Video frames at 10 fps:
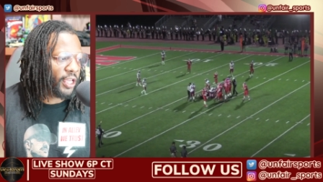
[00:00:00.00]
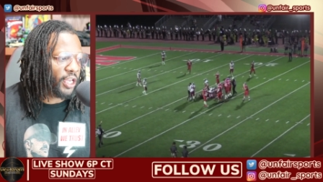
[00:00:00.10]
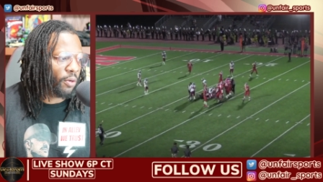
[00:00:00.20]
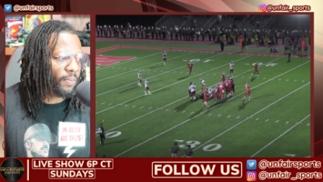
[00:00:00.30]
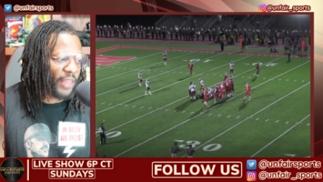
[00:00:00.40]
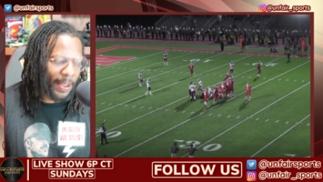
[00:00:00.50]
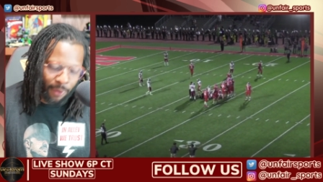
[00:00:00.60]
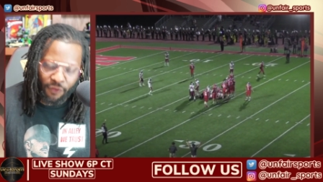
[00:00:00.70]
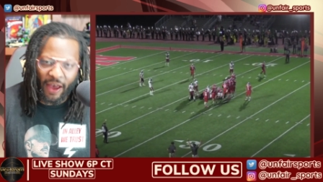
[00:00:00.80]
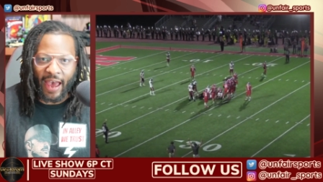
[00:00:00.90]
him. They
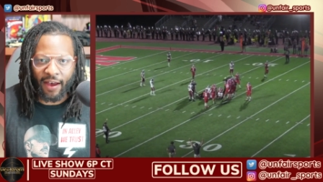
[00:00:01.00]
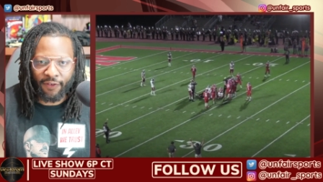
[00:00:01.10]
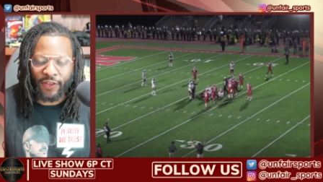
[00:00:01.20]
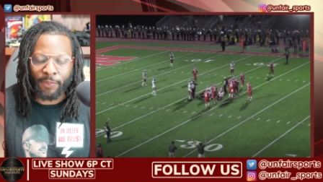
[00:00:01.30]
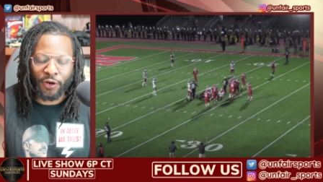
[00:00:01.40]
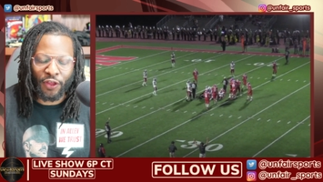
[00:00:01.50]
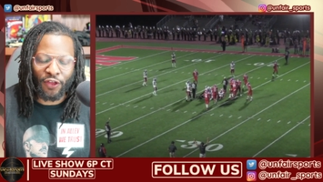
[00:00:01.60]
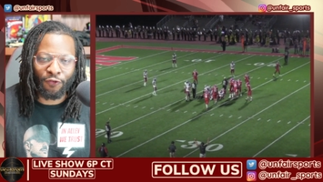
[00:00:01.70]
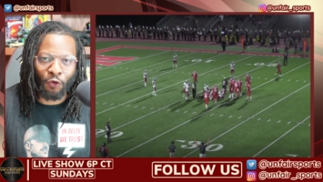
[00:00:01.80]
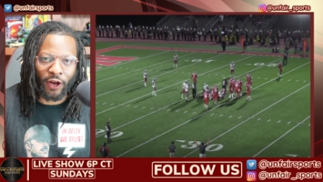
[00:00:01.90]
both have. They put in
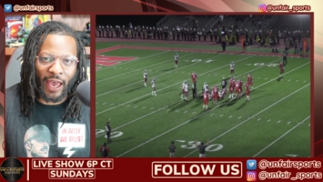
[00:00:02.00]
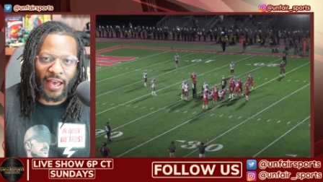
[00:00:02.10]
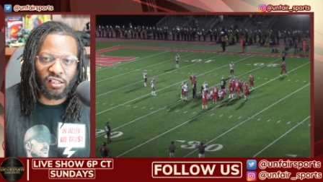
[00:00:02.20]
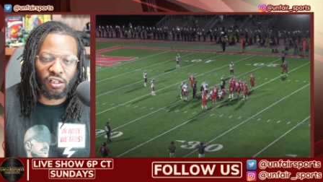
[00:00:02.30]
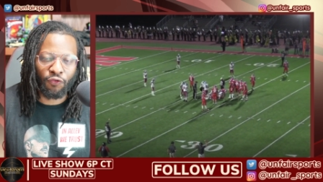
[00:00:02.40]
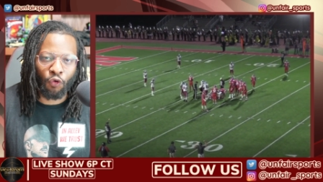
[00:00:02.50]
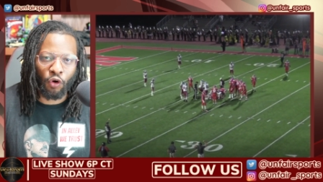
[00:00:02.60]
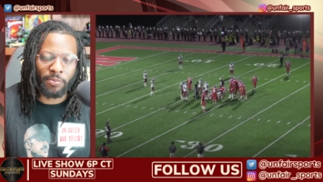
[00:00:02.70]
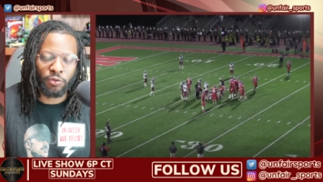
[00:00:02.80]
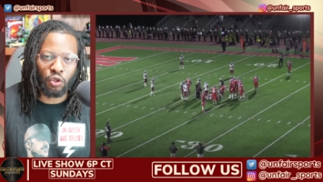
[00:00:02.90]
their forecast
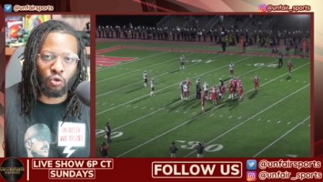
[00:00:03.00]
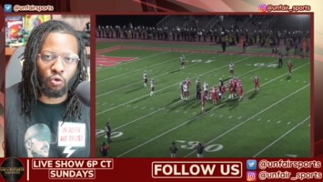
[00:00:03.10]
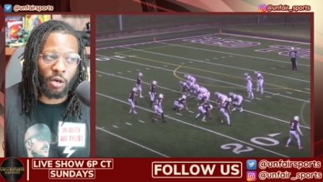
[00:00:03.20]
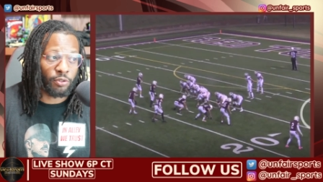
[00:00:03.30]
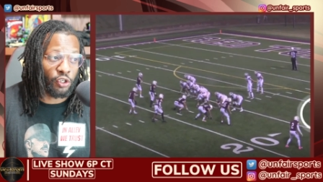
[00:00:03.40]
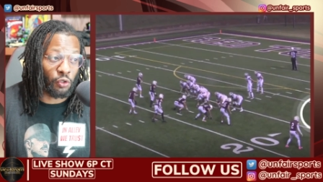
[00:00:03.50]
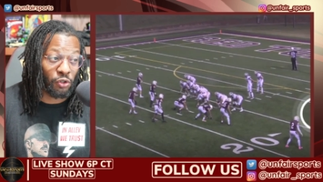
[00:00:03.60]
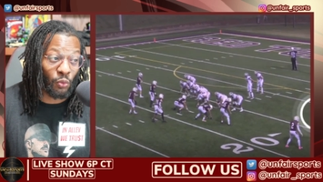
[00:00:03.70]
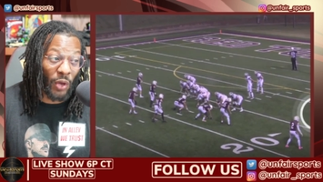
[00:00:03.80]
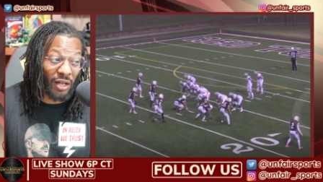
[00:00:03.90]
for him to come to the
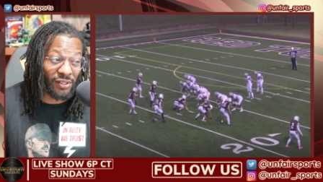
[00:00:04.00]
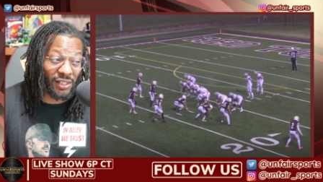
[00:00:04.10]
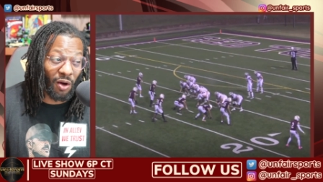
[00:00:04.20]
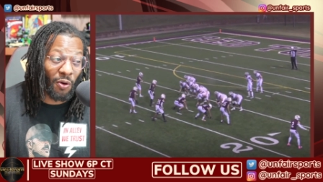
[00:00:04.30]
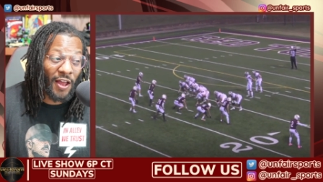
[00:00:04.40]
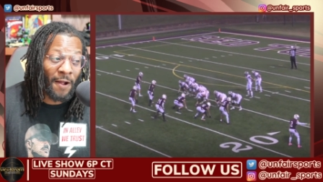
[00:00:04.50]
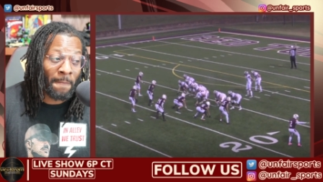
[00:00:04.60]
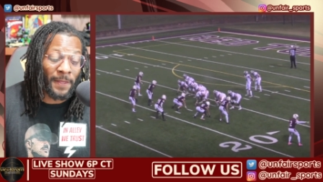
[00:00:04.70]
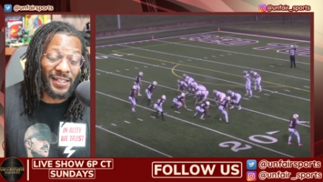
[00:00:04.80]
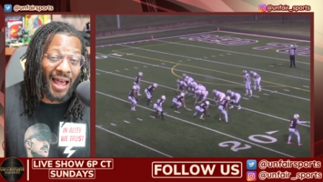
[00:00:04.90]
Sooners as well. So
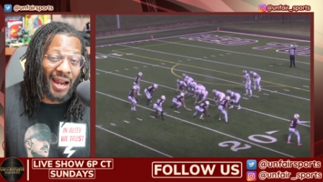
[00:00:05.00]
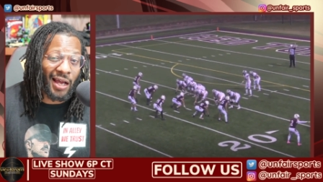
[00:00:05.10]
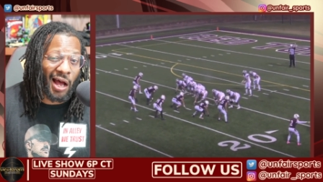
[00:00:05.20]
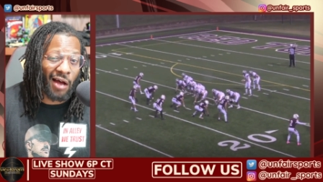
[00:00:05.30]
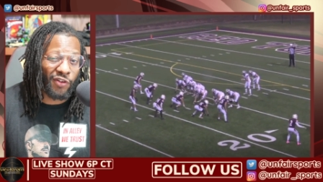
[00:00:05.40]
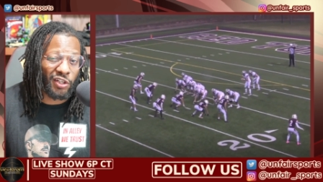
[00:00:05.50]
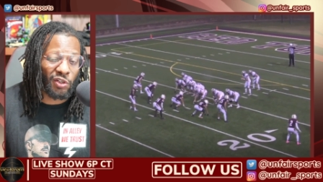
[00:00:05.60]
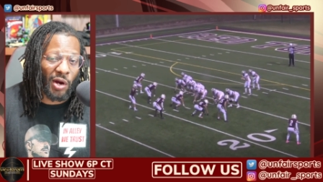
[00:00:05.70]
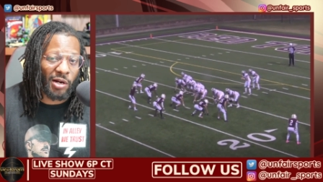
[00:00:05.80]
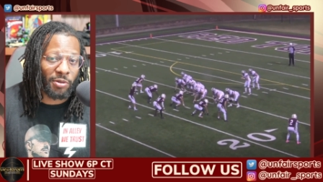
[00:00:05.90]
there's a lot of
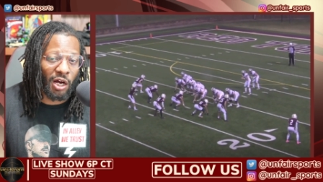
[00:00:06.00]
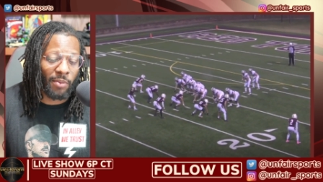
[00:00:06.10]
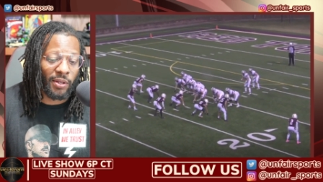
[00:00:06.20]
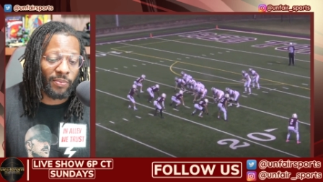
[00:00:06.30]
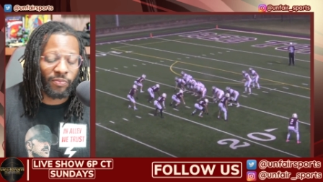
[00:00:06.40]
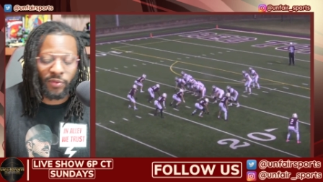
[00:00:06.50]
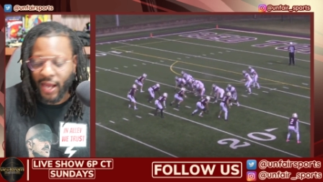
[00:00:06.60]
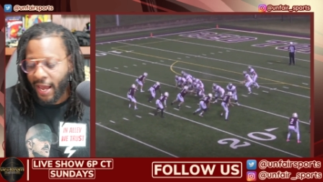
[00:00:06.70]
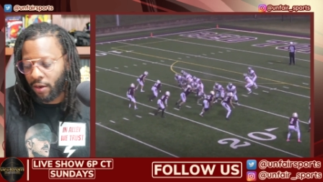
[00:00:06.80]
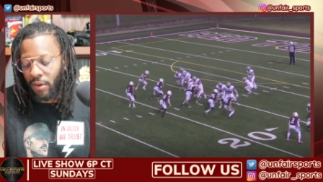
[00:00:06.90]
confidence around him coming.
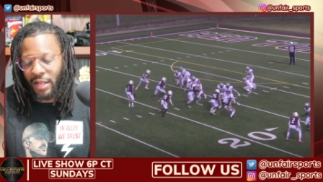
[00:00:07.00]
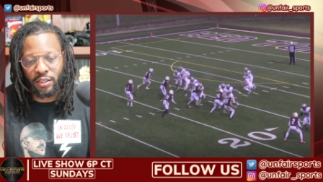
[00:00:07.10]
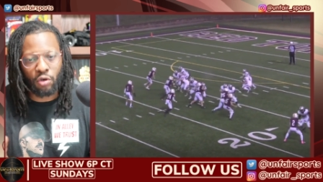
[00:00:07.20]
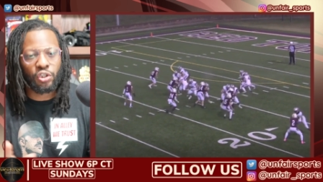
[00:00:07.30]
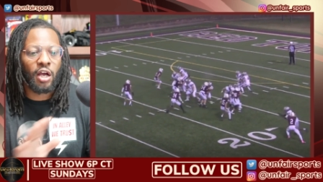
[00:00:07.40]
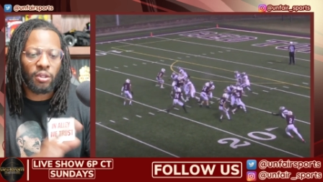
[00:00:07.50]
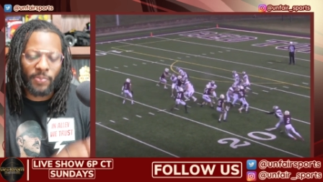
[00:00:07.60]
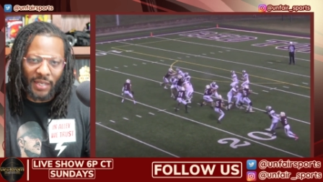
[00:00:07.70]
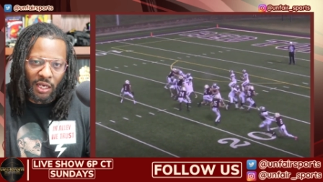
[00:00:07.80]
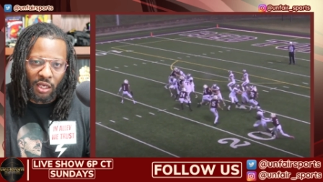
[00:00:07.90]
Now, I told y'all at
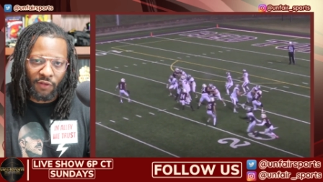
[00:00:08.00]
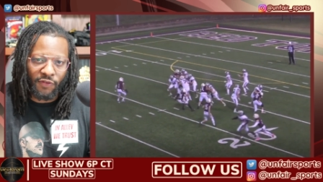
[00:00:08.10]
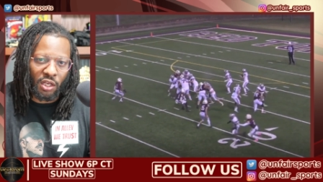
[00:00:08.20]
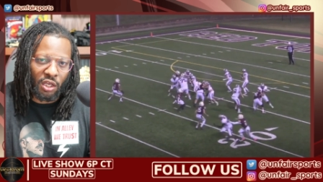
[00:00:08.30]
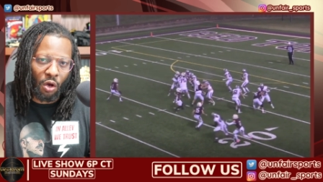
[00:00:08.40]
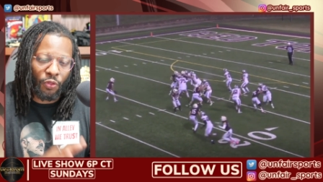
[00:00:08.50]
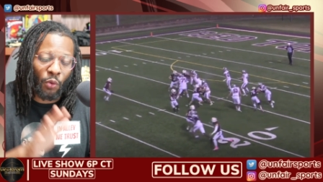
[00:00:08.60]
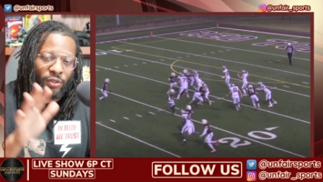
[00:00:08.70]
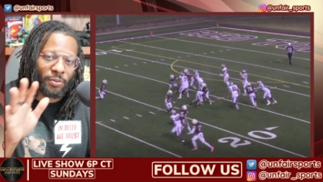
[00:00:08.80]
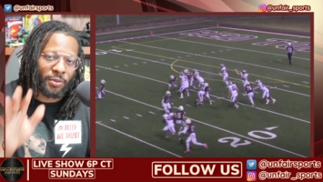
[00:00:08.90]
the beginning of the video,
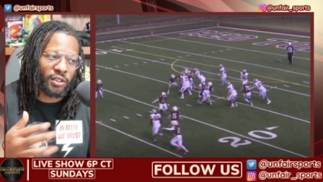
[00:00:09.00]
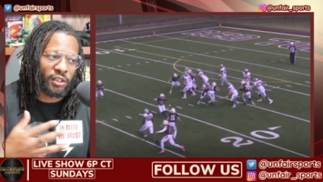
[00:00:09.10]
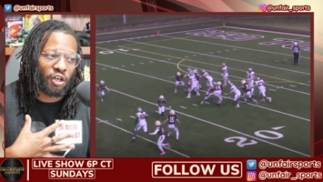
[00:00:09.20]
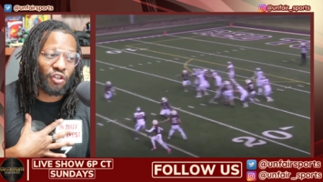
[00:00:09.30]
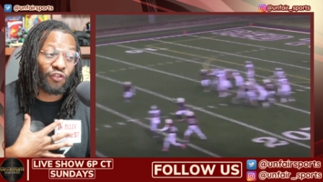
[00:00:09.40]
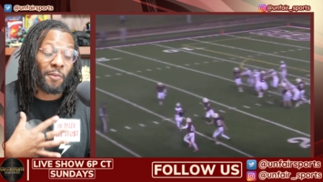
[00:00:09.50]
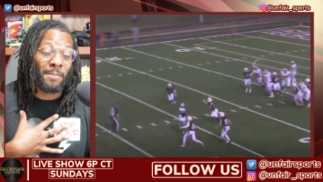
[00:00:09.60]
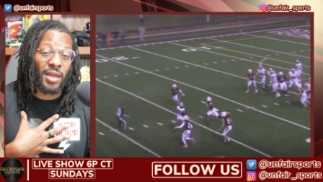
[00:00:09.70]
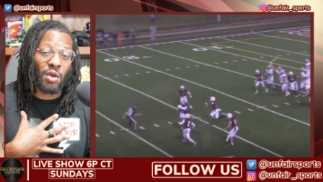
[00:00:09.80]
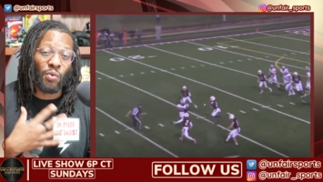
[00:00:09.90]
there were some concerns for
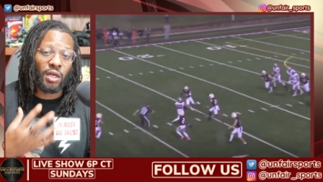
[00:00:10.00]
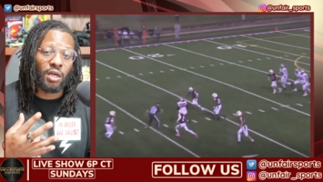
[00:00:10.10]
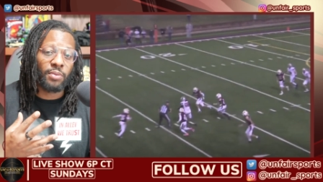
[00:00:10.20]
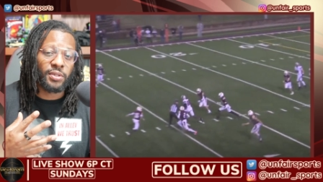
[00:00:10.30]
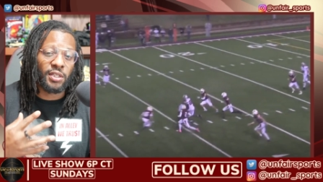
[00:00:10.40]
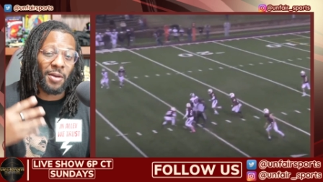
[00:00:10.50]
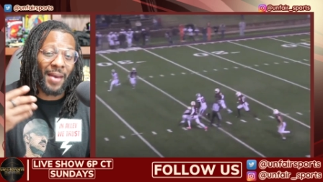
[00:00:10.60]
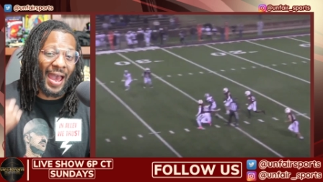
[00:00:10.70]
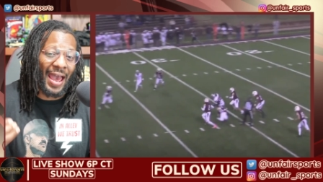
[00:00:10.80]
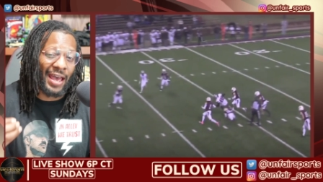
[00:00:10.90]
me when it comes to
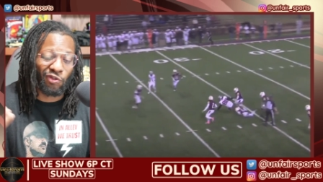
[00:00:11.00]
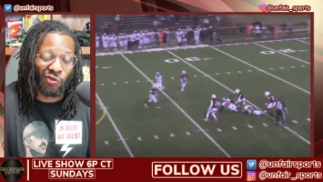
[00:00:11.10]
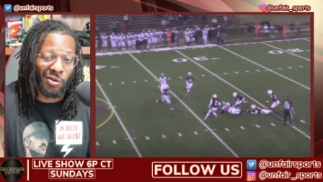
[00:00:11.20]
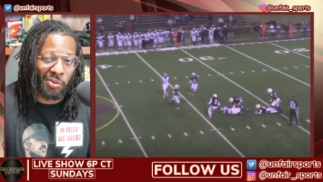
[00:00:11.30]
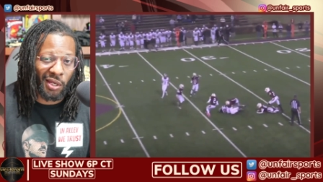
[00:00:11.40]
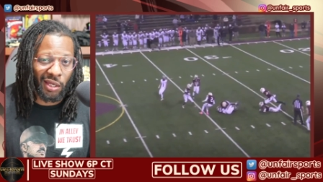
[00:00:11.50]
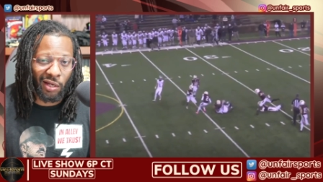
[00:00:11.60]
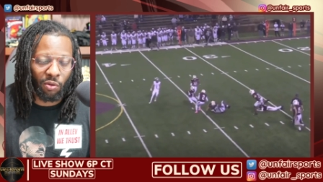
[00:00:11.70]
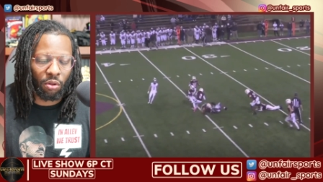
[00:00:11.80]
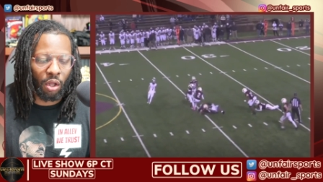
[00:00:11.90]
him actually
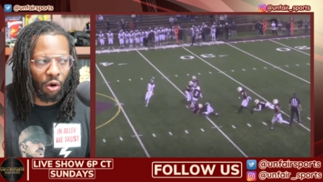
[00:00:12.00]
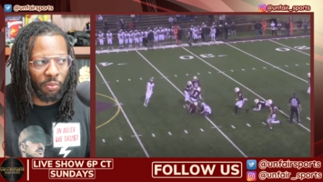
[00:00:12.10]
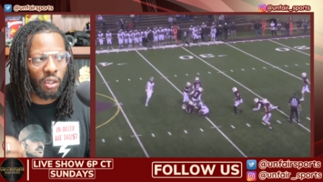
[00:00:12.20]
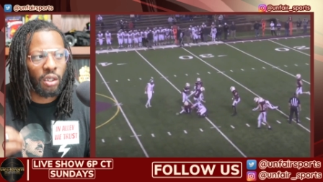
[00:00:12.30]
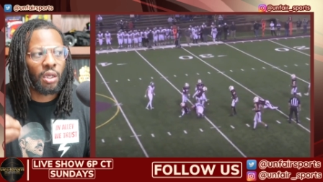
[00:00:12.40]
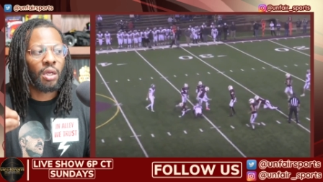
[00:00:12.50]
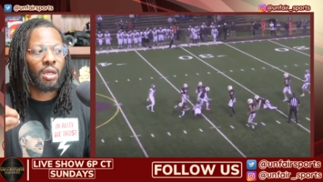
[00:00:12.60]
picking Oklahoma.